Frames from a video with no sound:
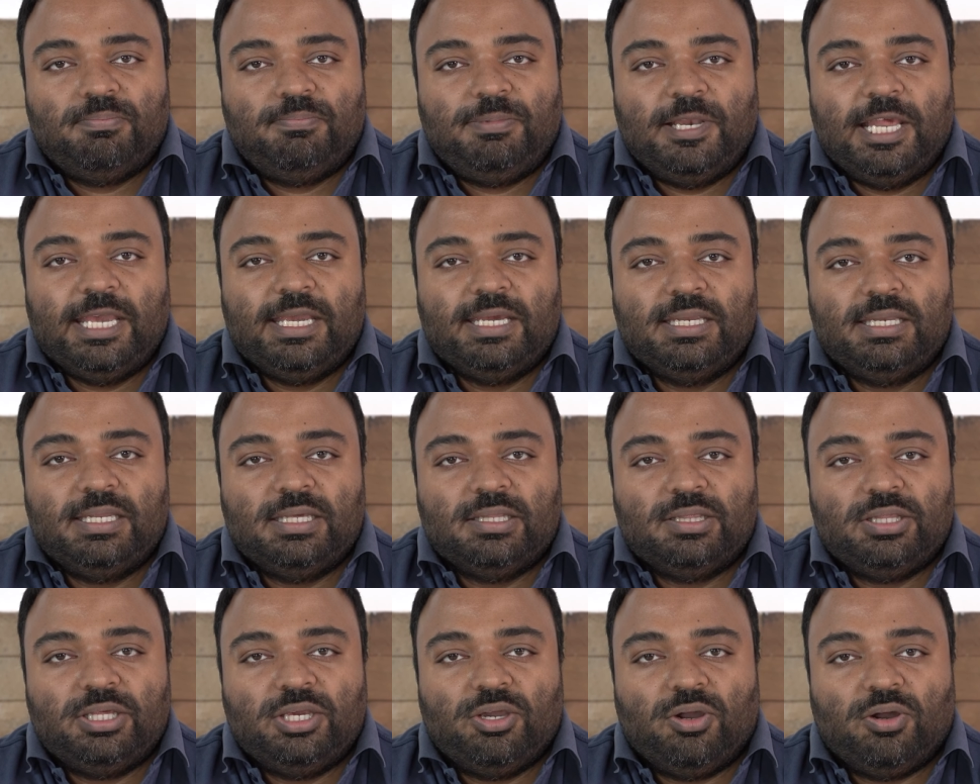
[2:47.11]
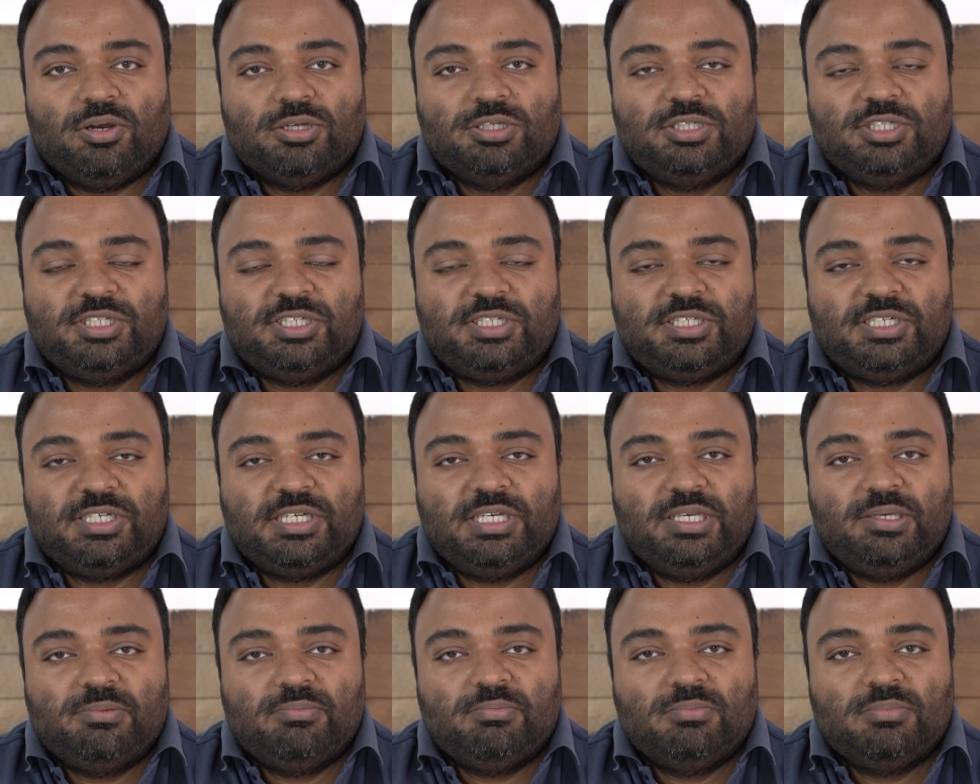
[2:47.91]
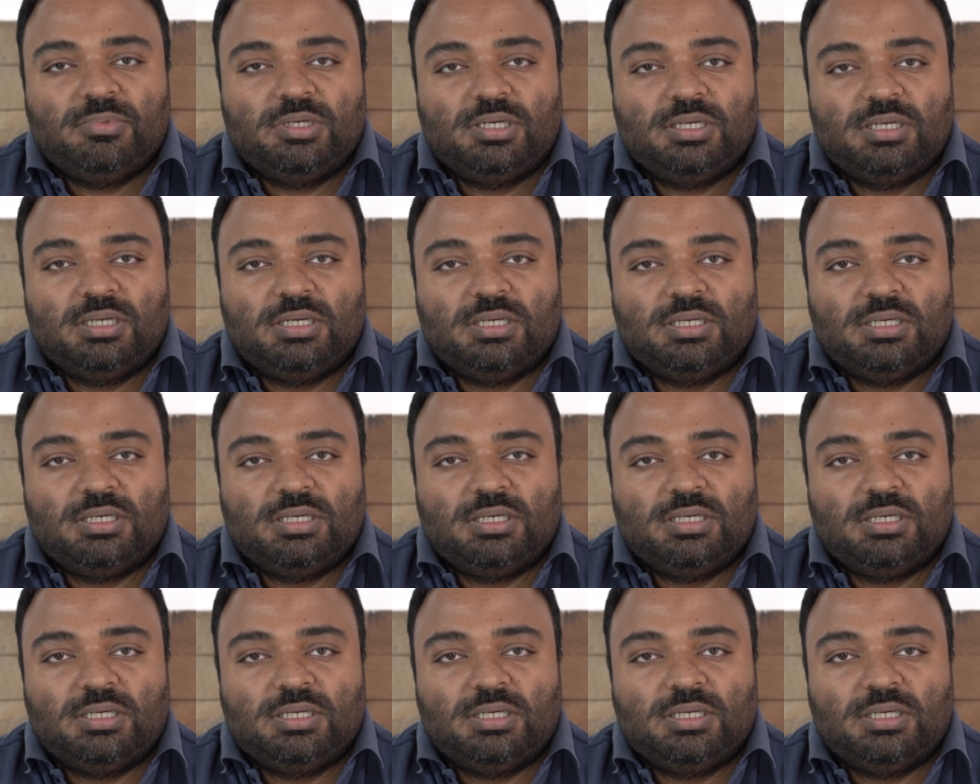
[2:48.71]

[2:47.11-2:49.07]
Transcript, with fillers: played in the odd stream,